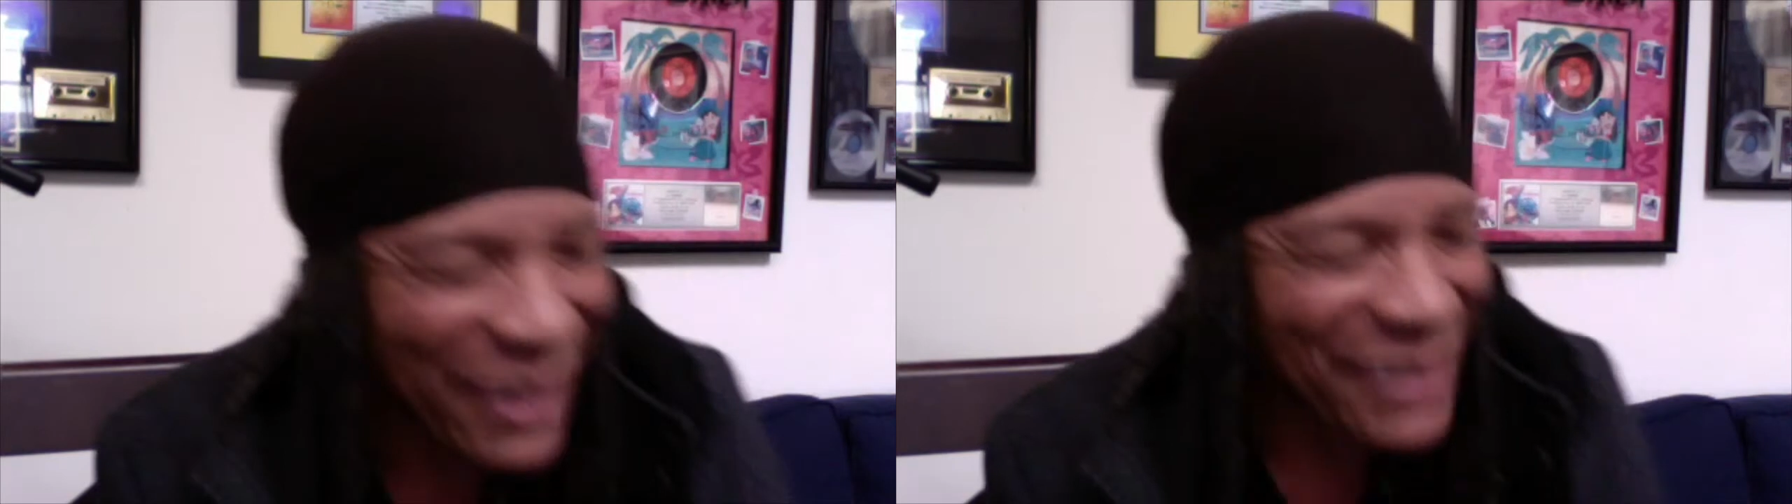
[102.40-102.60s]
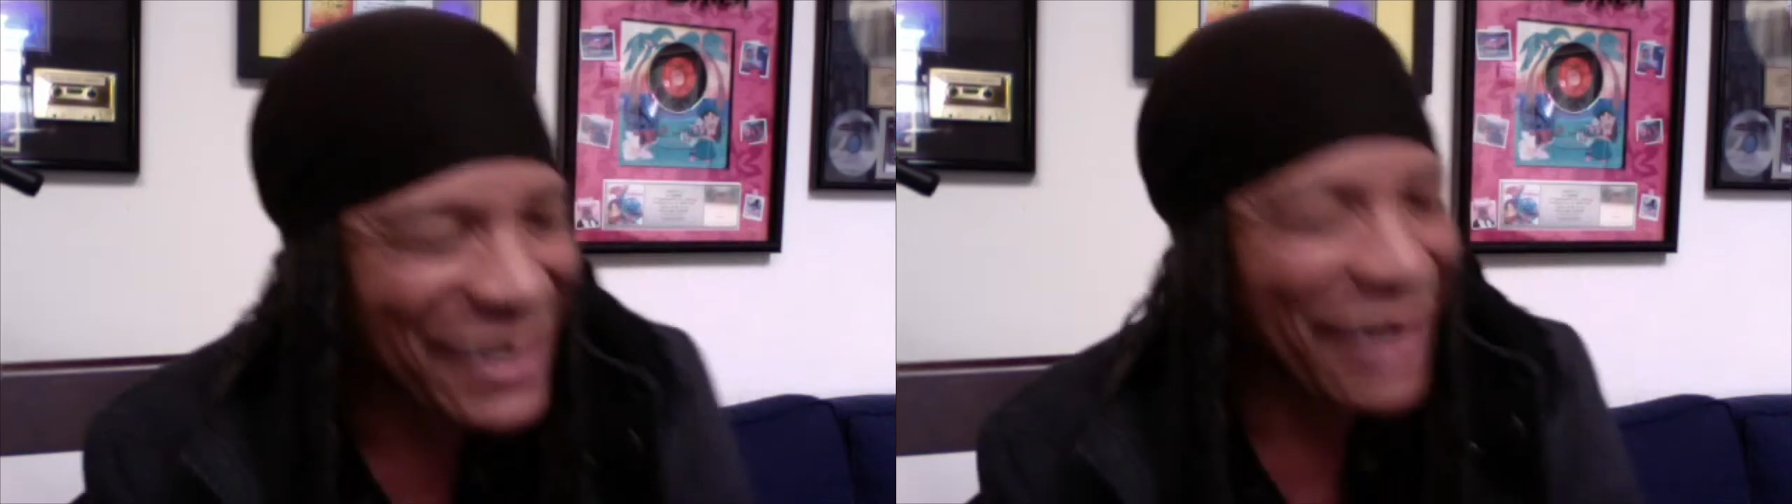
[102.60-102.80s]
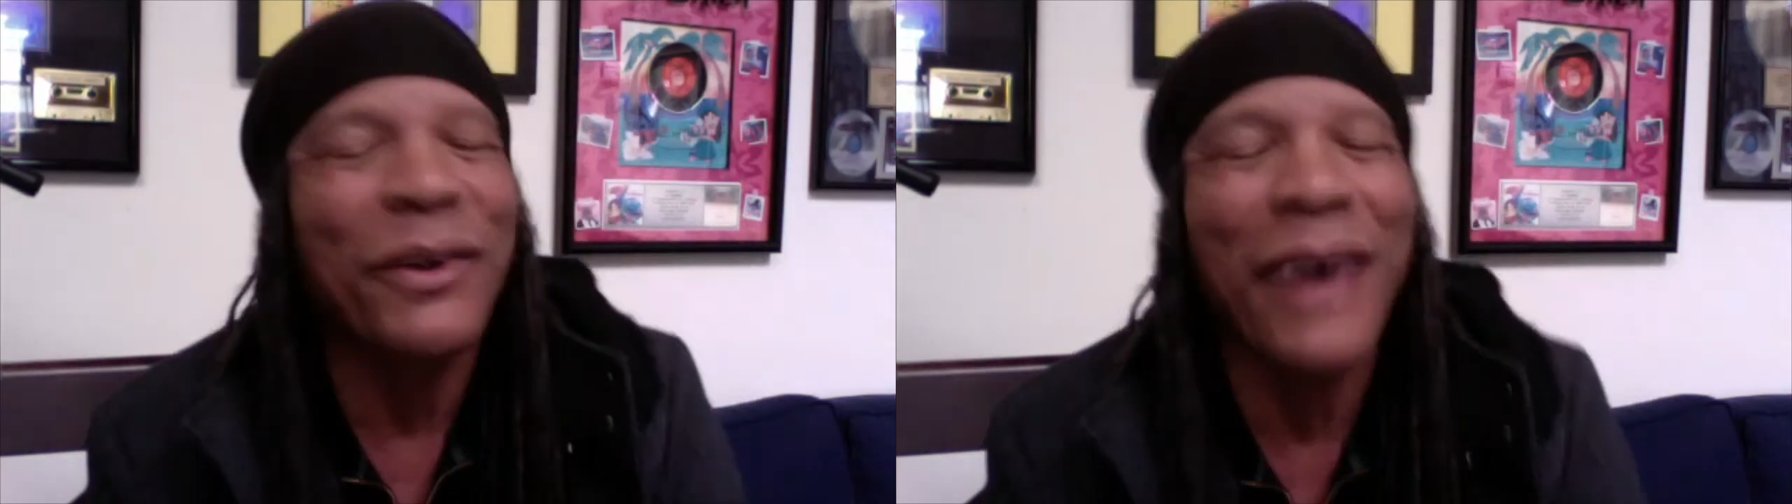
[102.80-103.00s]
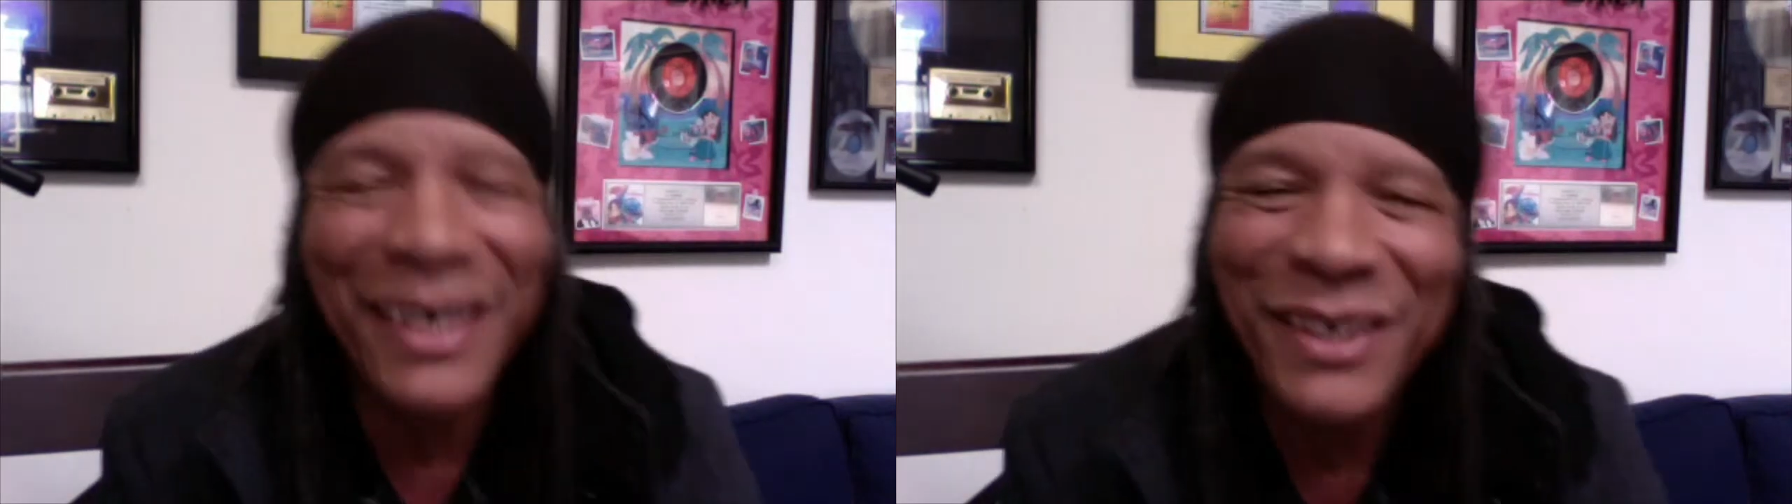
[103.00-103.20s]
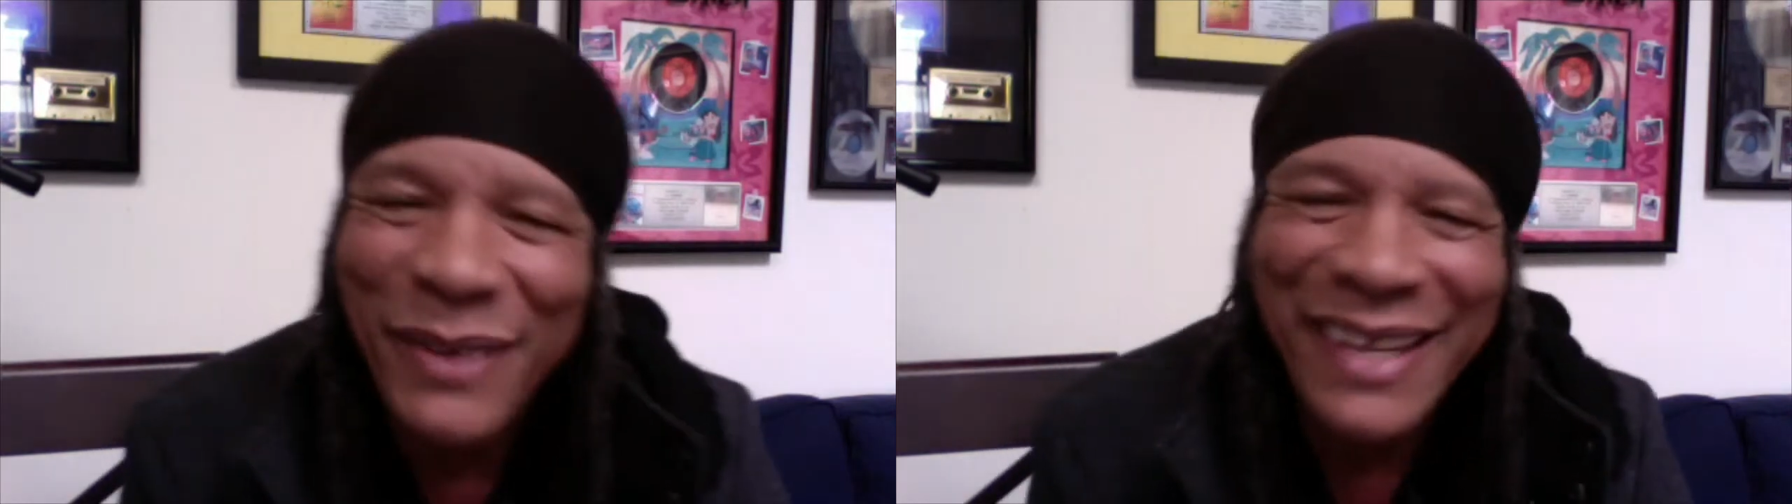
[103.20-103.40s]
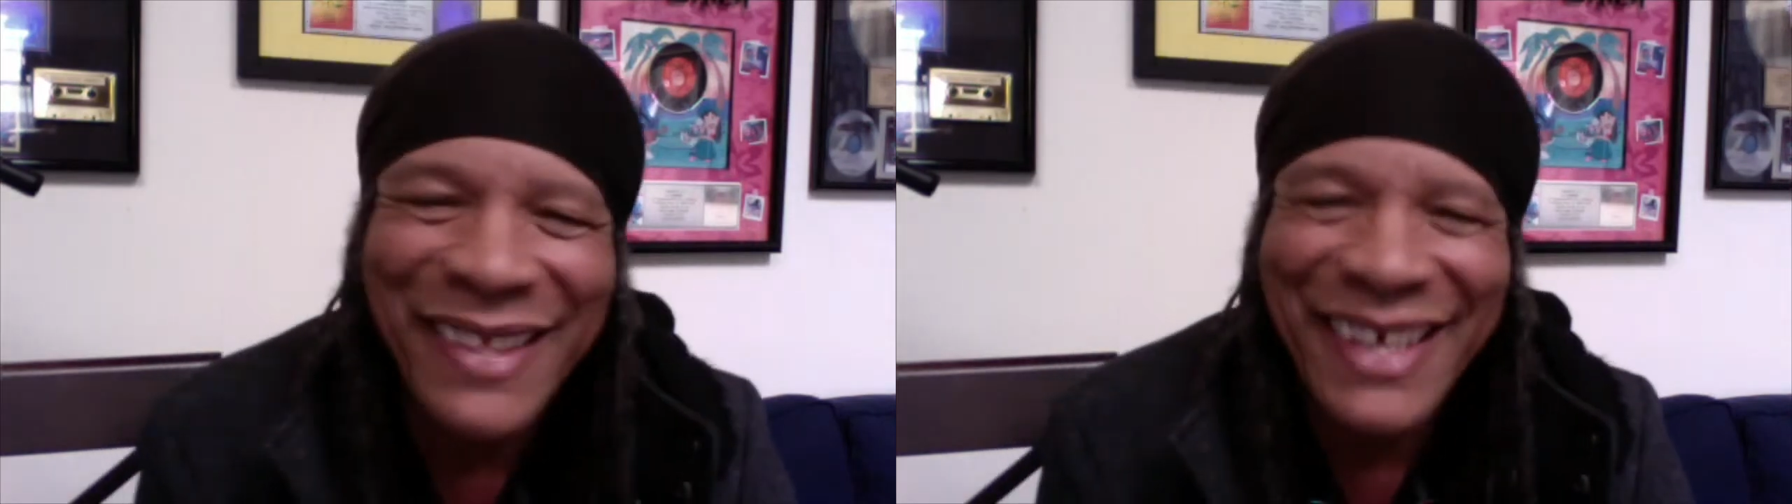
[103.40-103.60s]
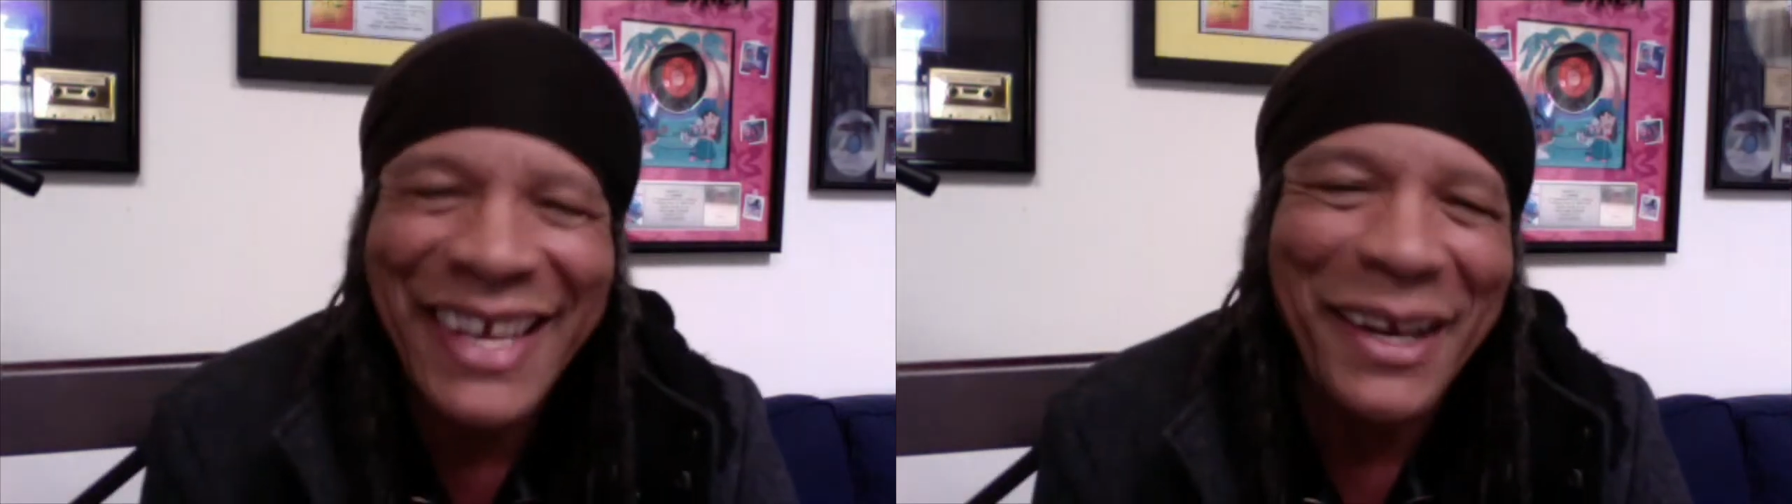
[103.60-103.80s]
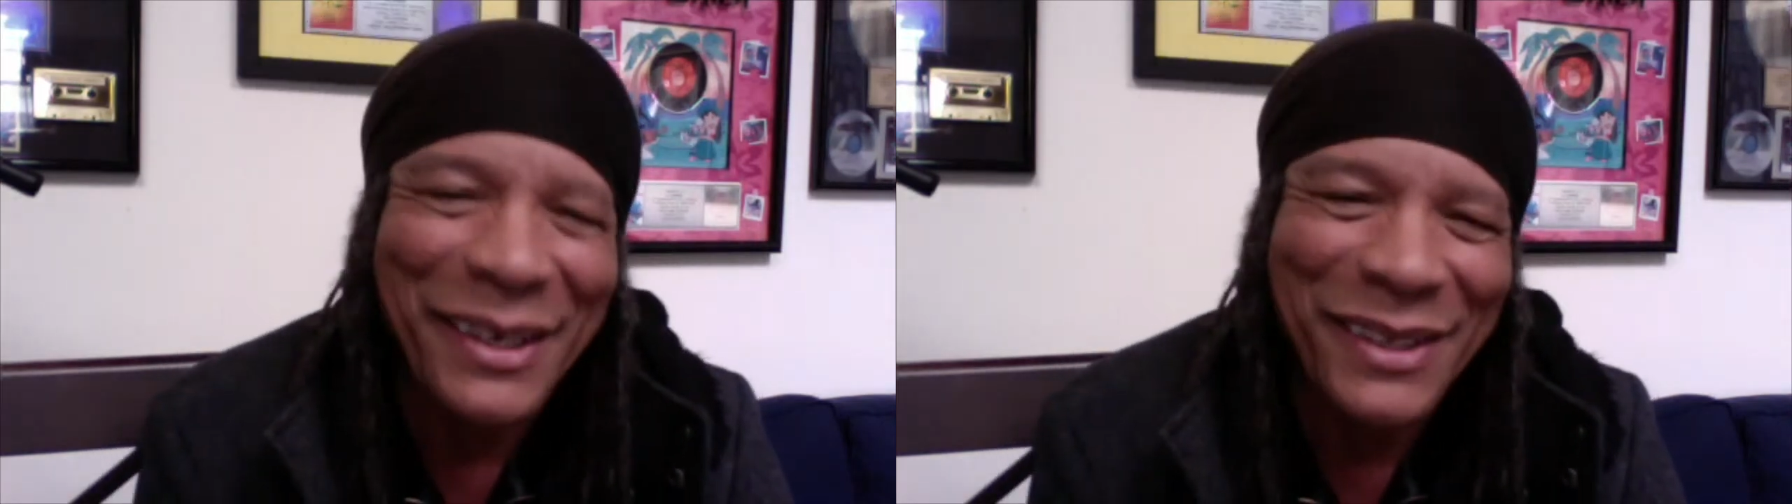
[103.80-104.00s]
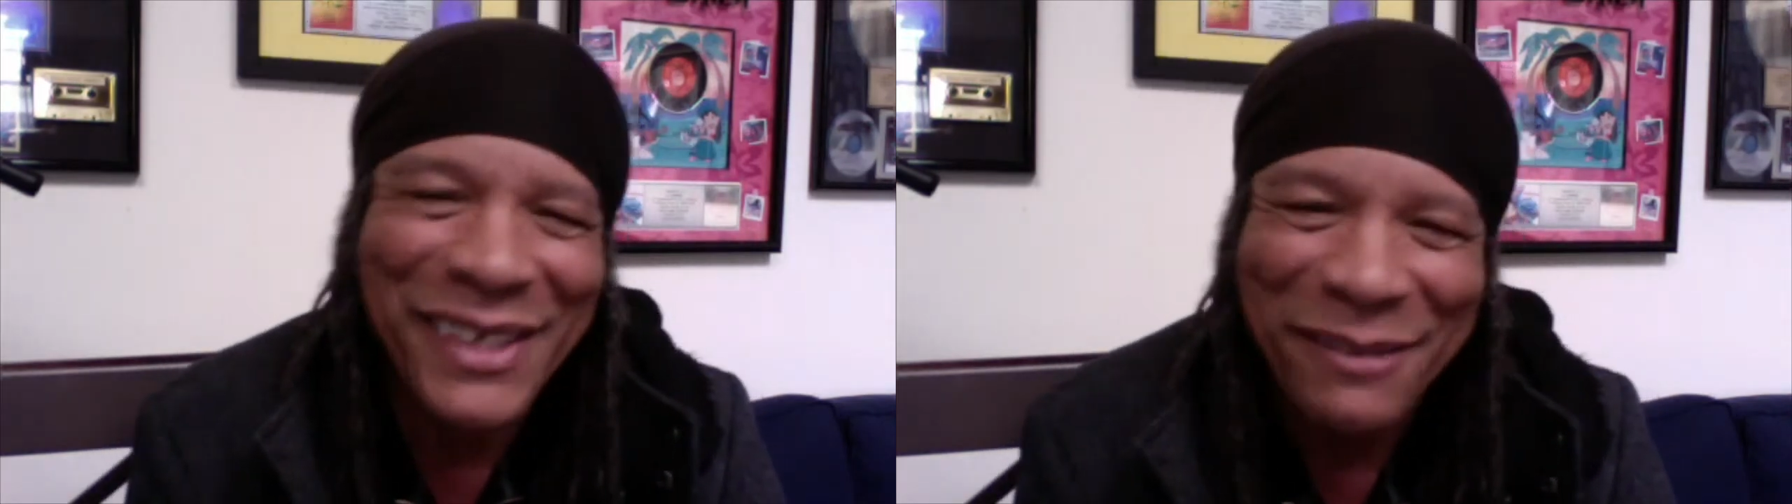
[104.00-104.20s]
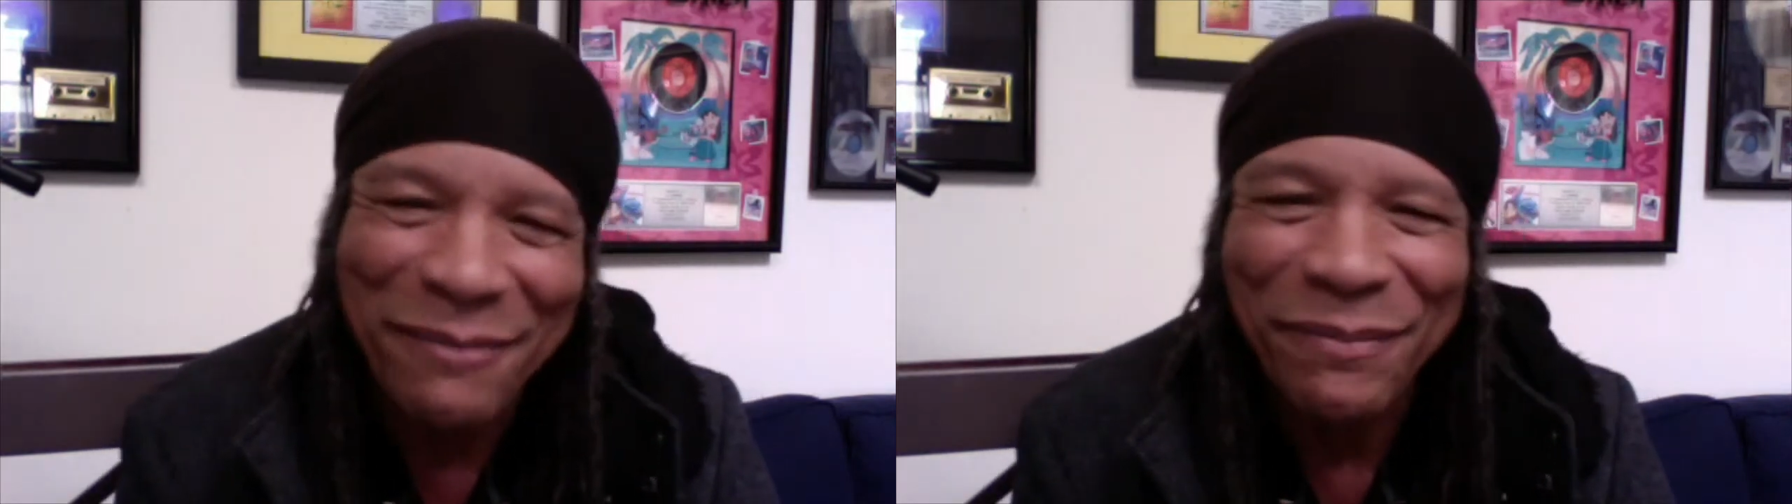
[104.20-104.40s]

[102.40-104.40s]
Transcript: I don't know how to do anything else.